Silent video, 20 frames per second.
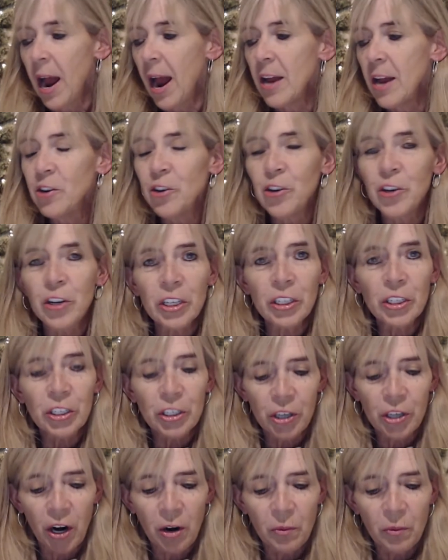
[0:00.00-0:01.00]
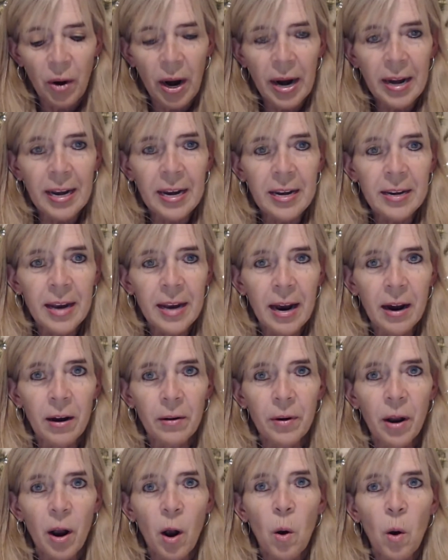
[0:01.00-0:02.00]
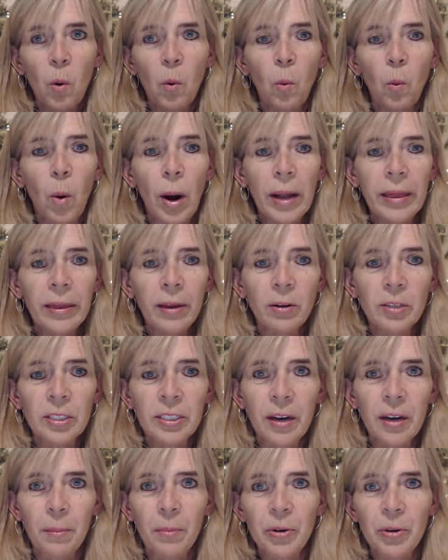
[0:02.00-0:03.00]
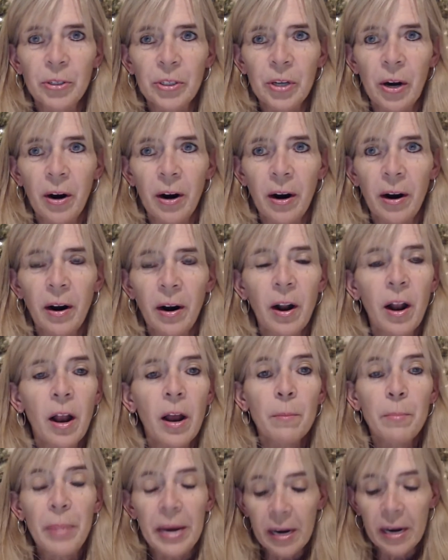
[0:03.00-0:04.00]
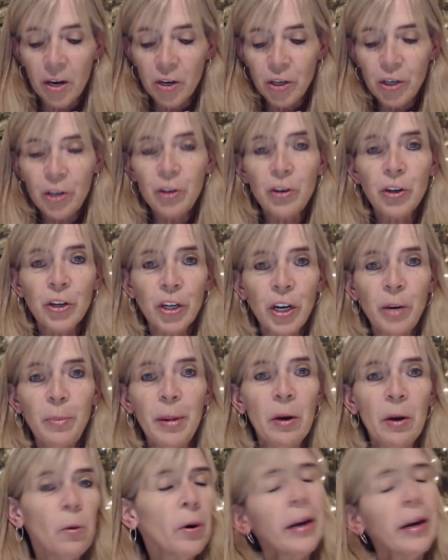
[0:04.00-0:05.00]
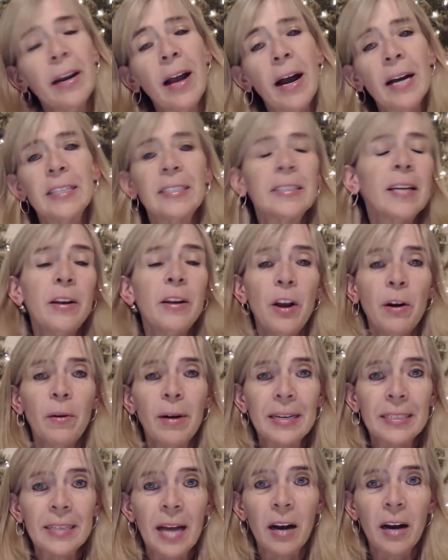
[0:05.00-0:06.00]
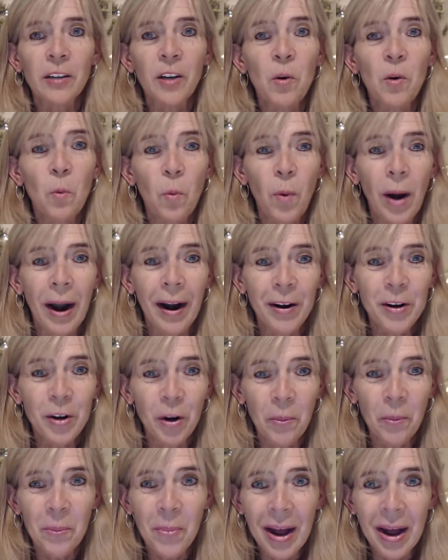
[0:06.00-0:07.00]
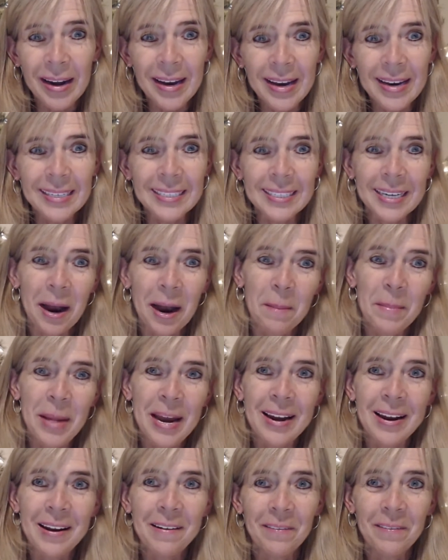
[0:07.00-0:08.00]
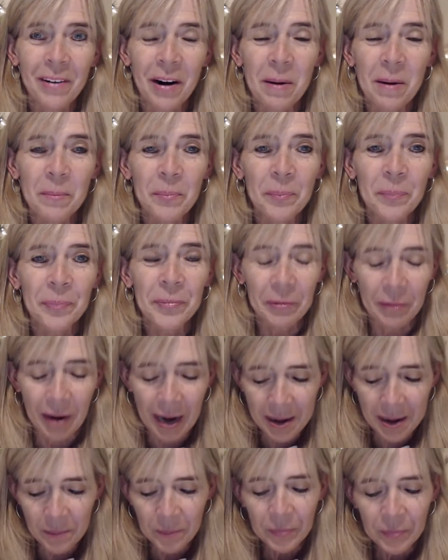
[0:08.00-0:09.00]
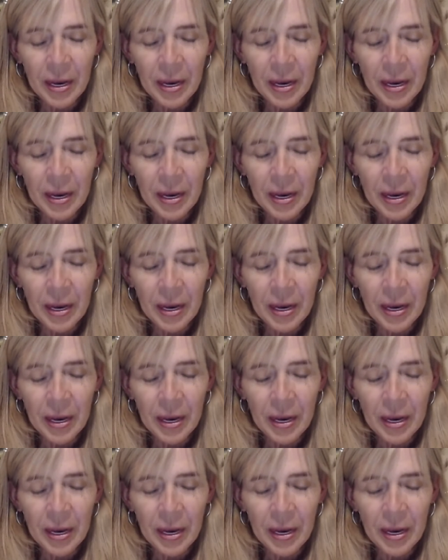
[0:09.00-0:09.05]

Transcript: and just start writing down what those numbers are, because you should be organized and know exactly where your money is coming in from, right?